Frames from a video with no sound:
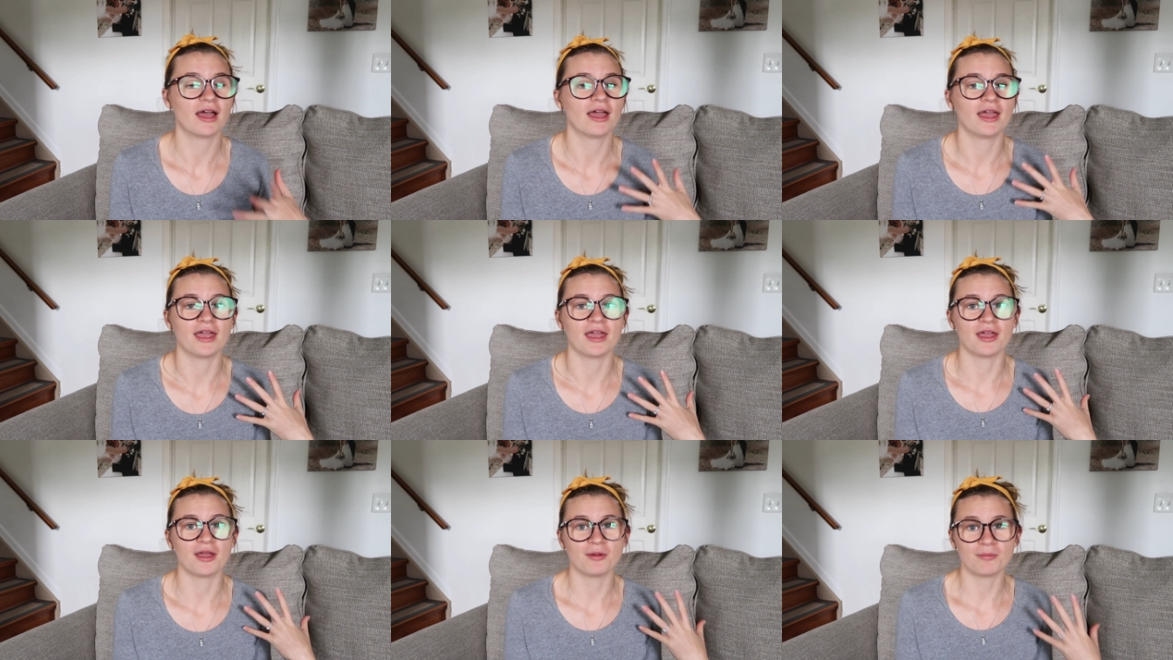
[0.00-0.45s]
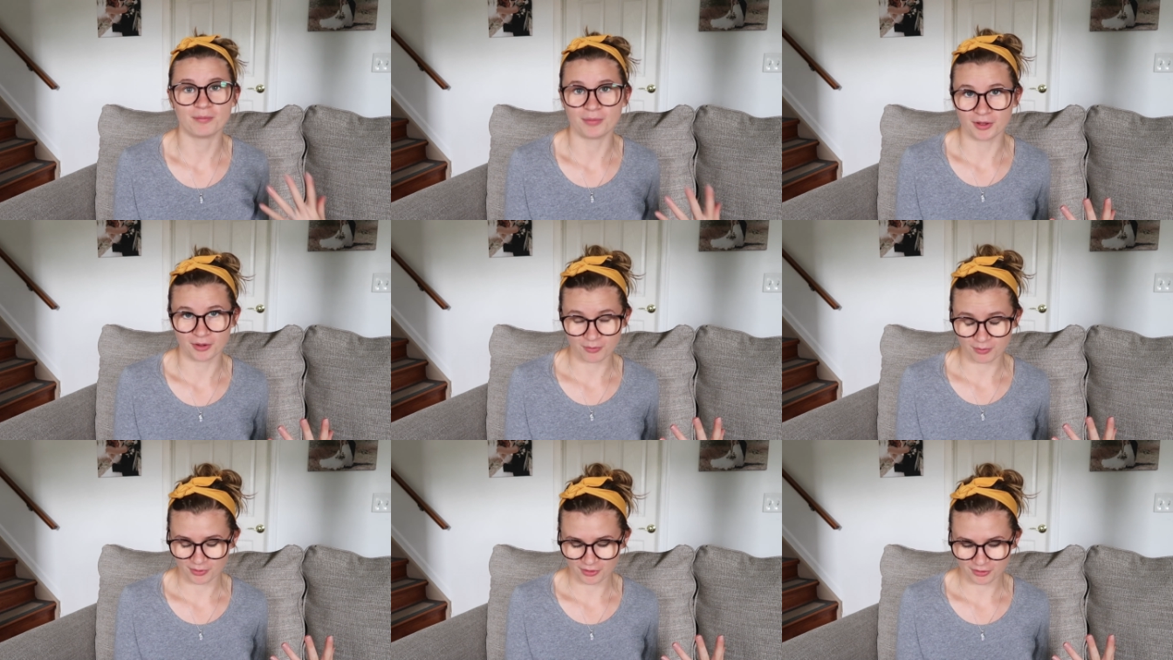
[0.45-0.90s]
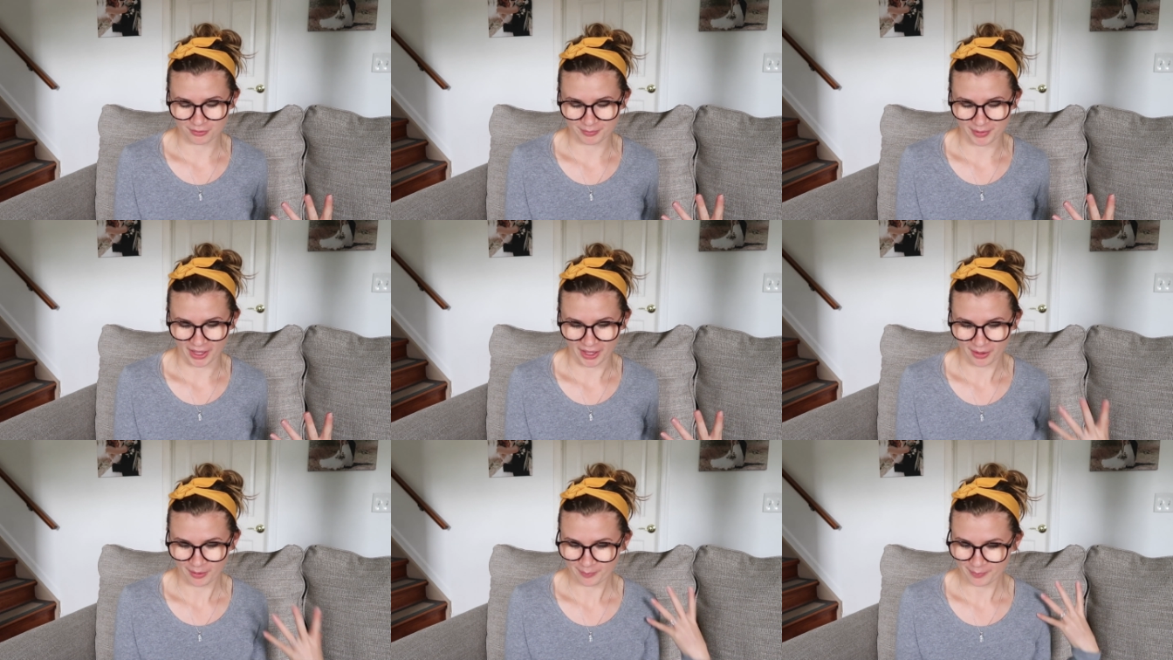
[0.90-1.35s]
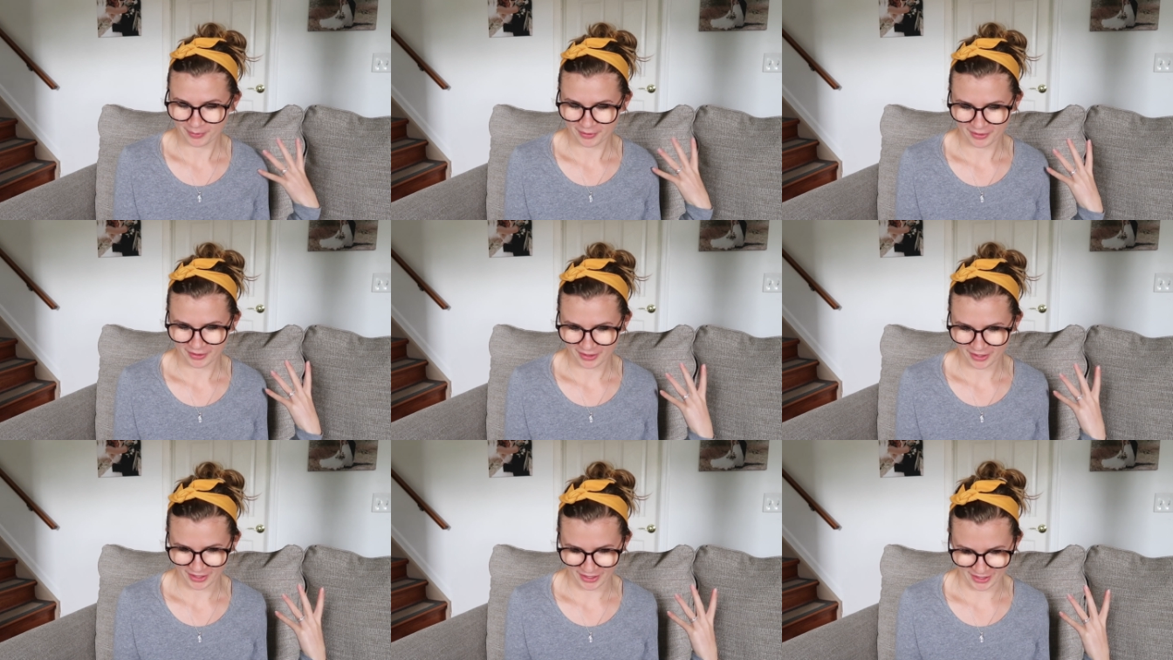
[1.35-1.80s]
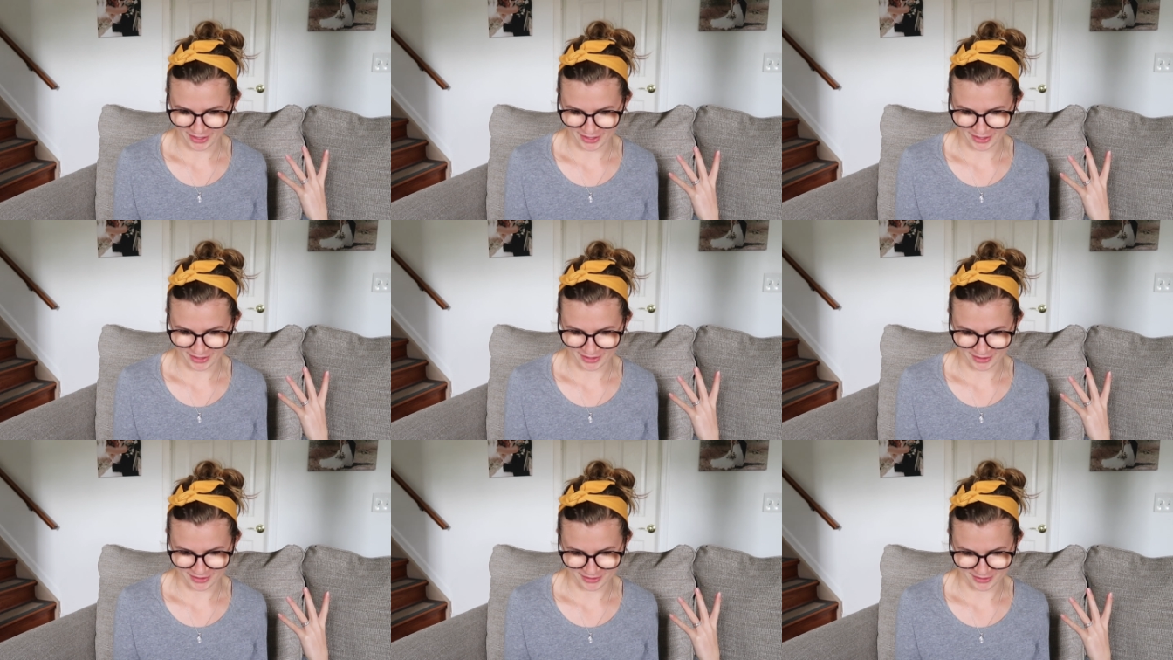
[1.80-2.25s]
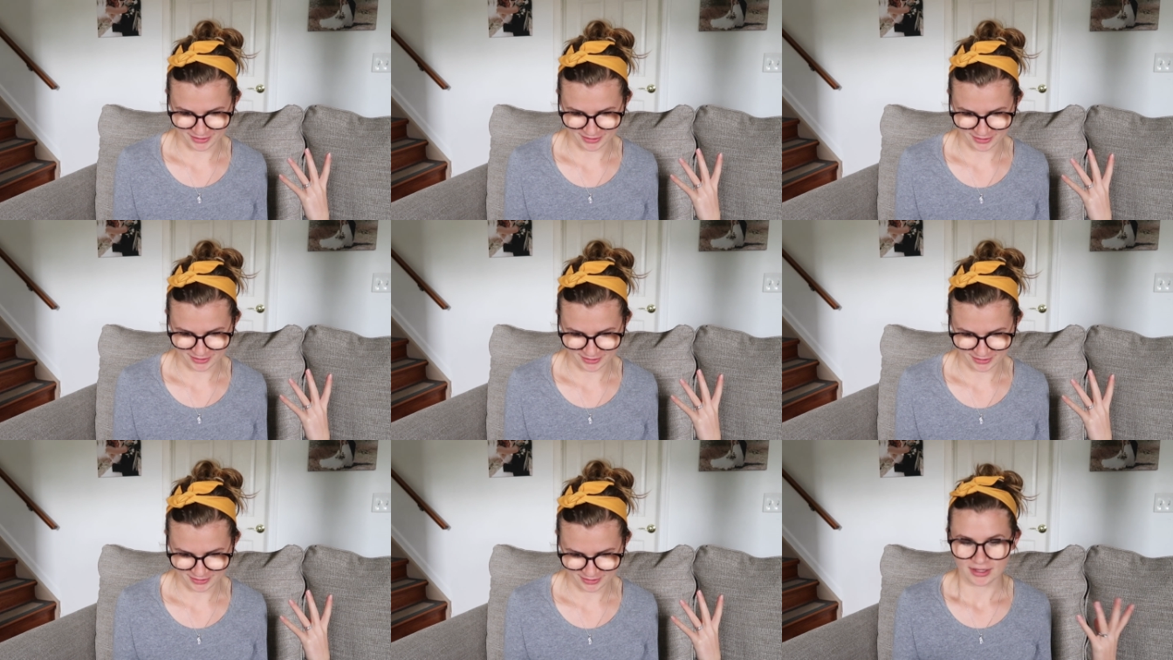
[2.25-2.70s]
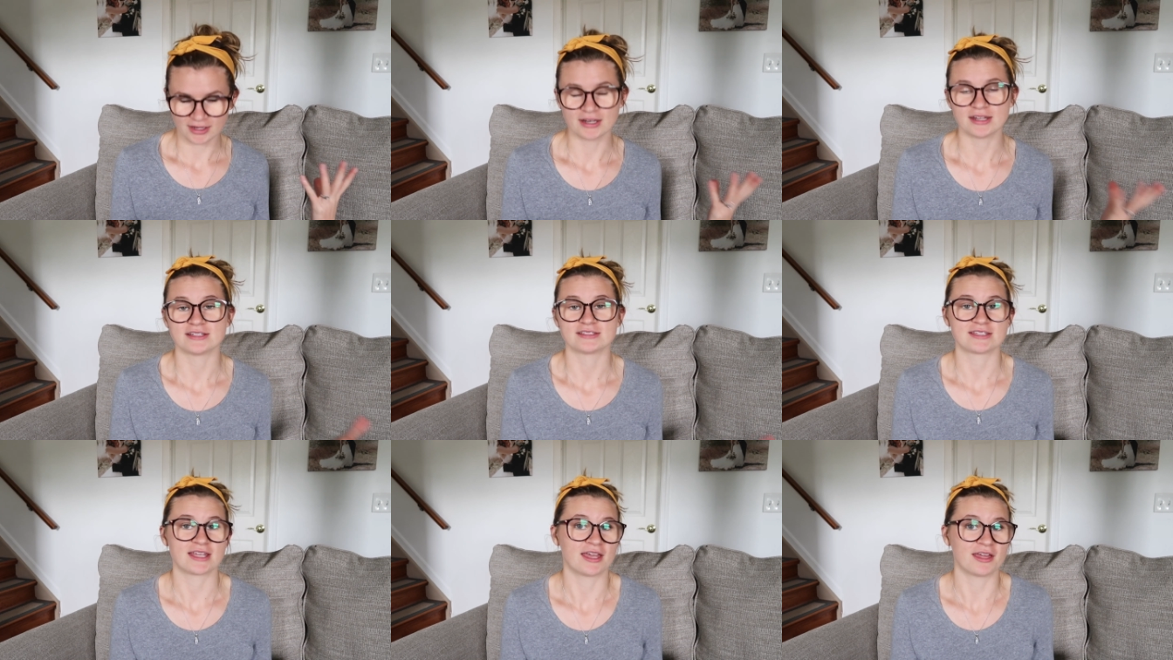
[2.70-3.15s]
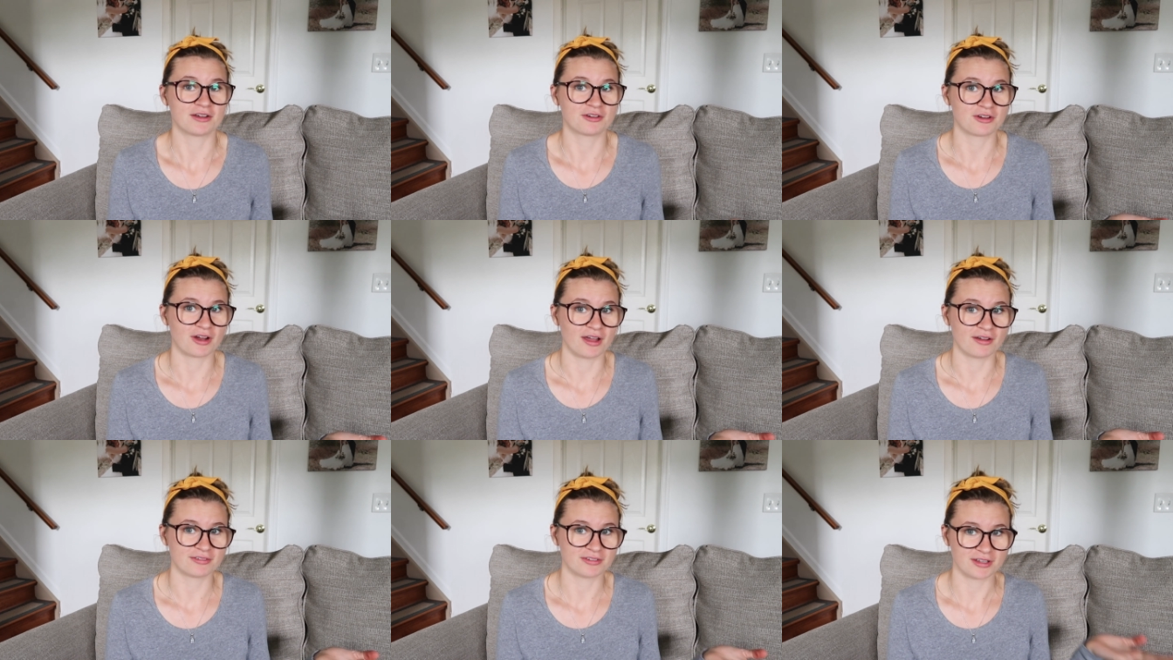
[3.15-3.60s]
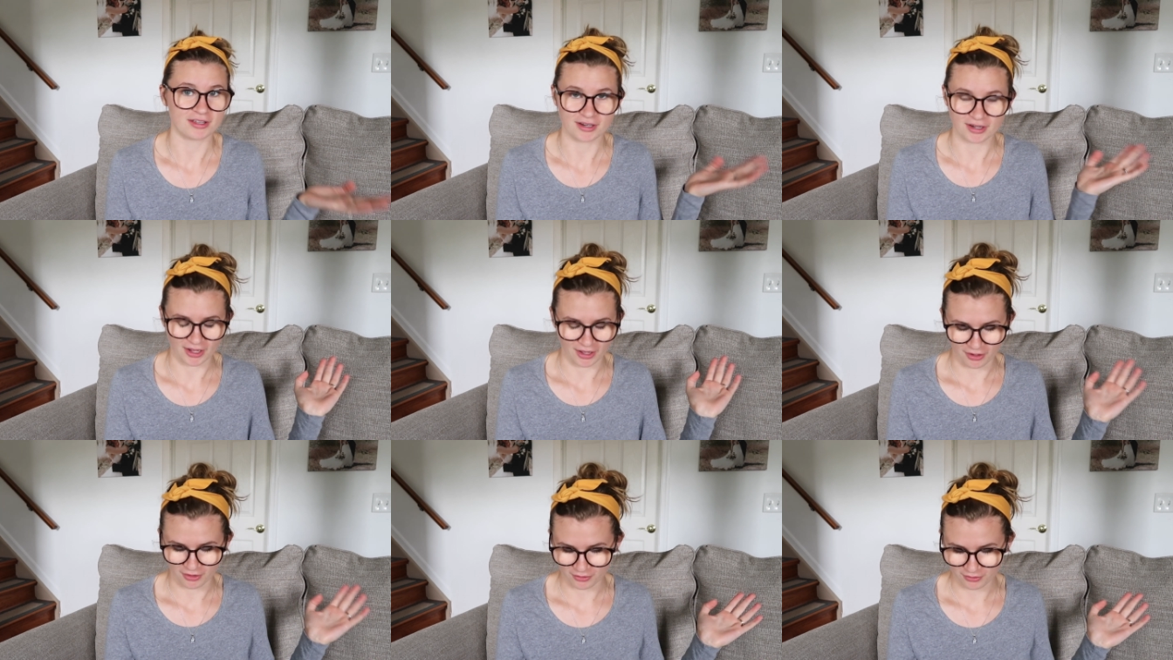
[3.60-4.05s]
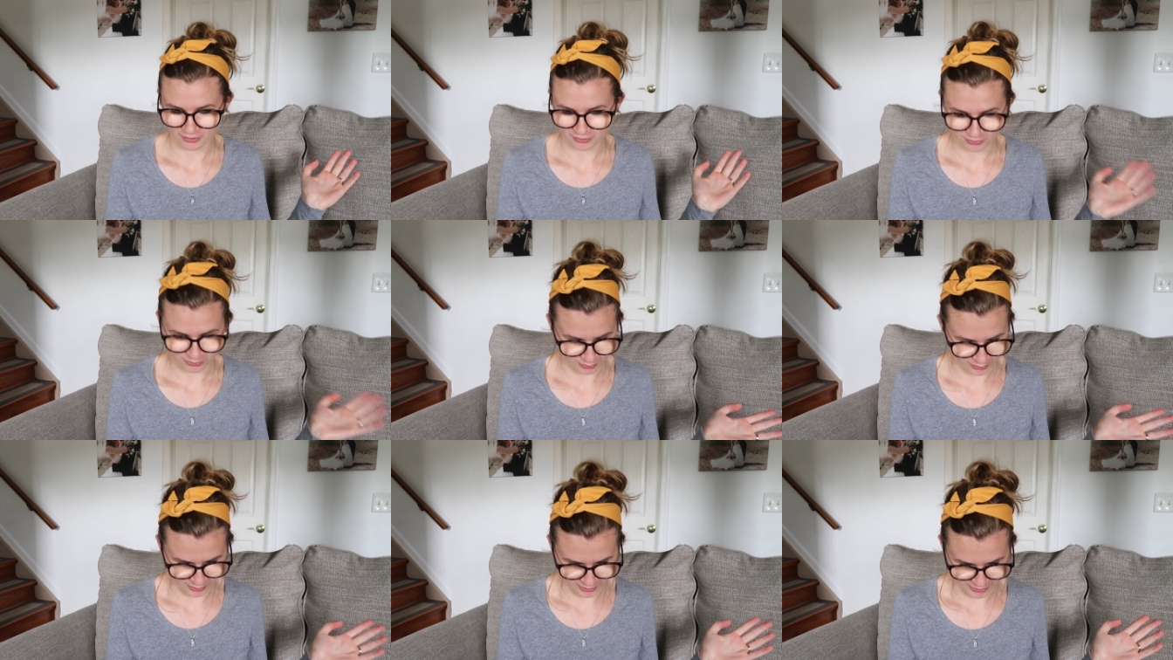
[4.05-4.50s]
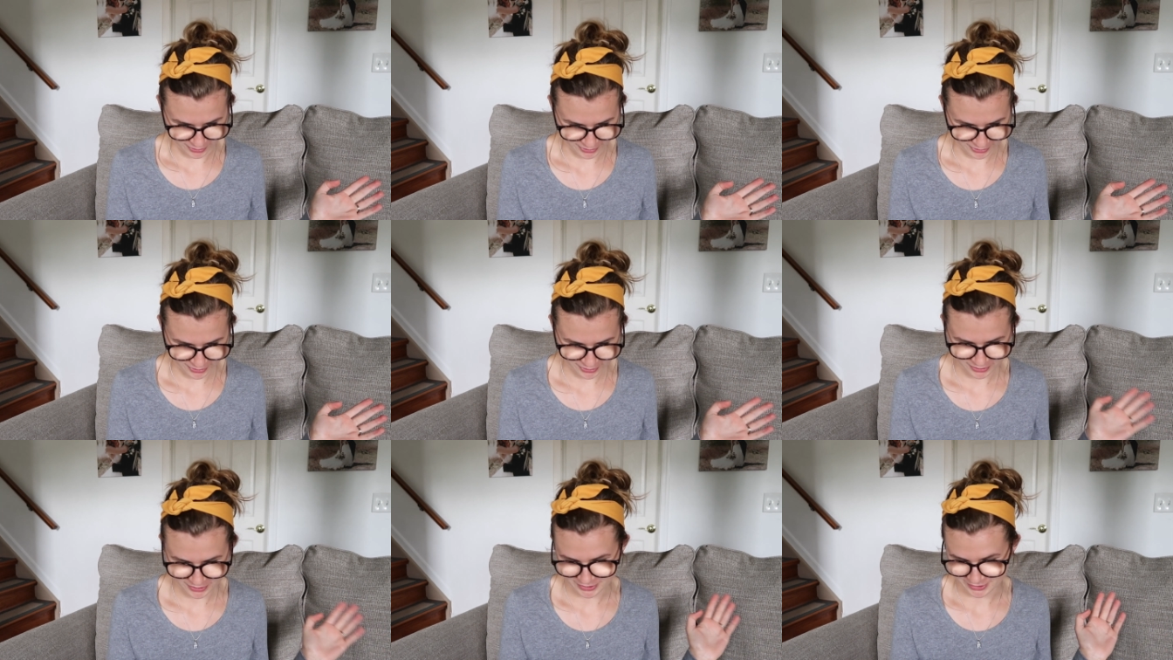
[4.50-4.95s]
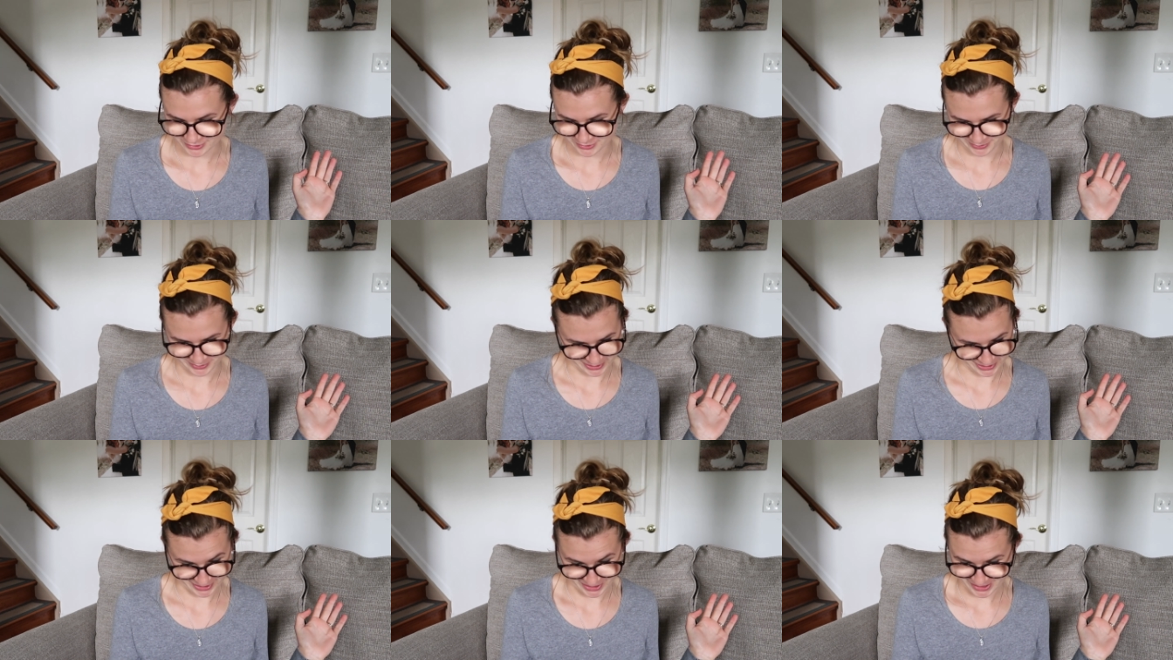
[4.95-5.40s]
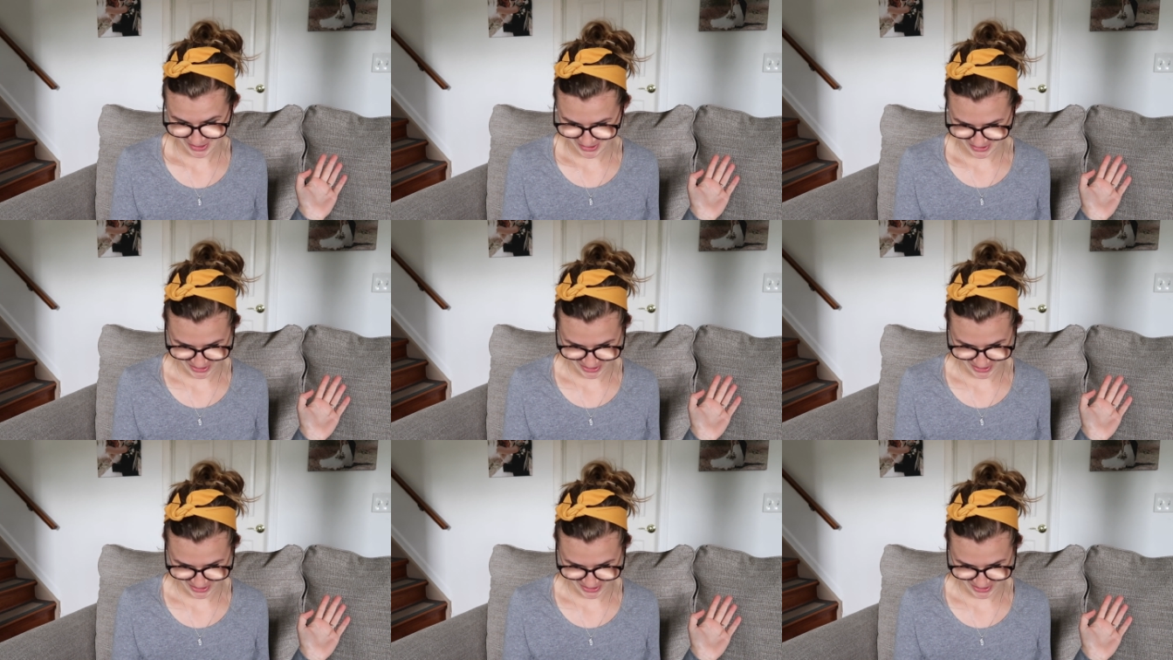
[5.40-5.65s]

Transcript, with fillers: a big world map, and it is handcrafted out of wood, is what they